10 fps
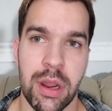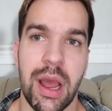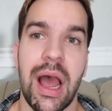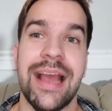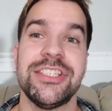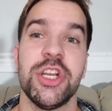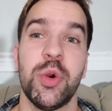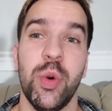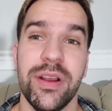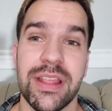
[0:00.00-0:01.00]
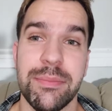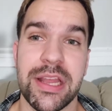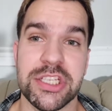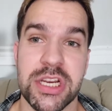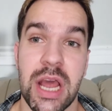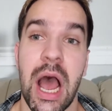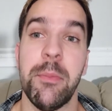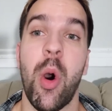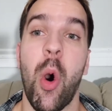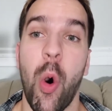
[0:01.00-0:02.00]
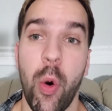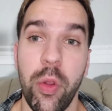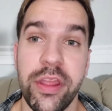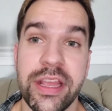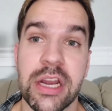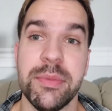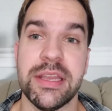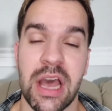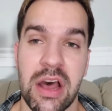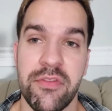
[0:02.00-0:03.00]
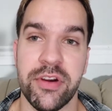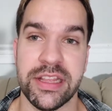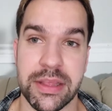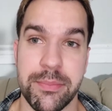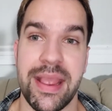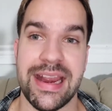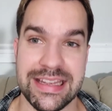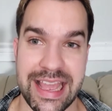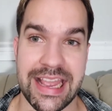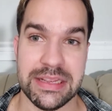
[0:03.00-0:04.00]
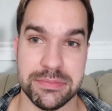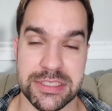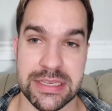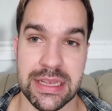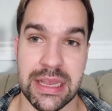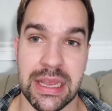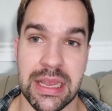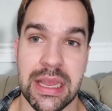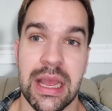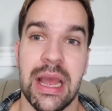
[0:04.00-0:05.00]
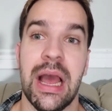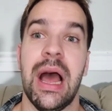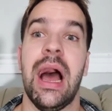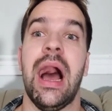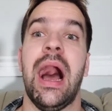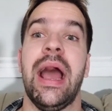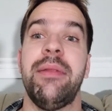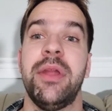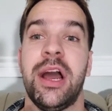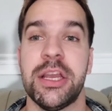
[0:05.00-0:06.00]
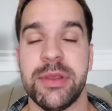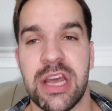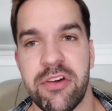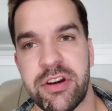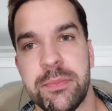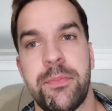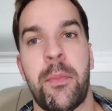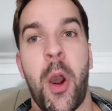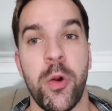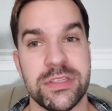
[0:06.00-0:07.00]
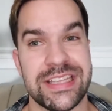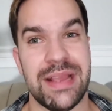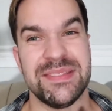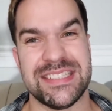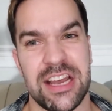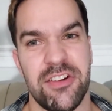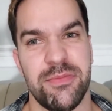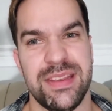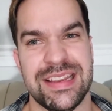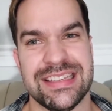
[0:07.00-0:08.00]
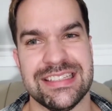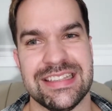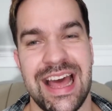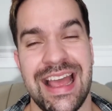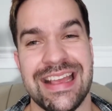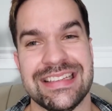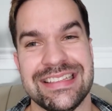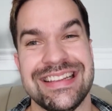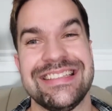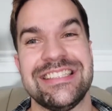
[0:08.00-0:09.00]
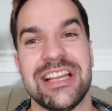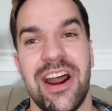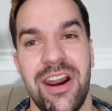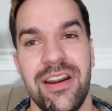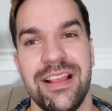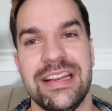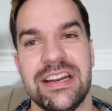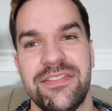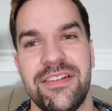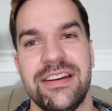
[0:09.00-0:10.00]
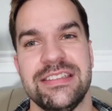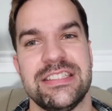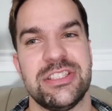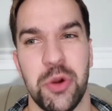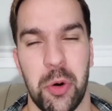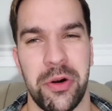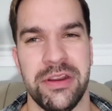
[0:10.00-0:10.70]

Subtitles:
I should quickly mention I'm only going to be covering the main games. I am not going to be covering post-game stuff because that is an entirely different story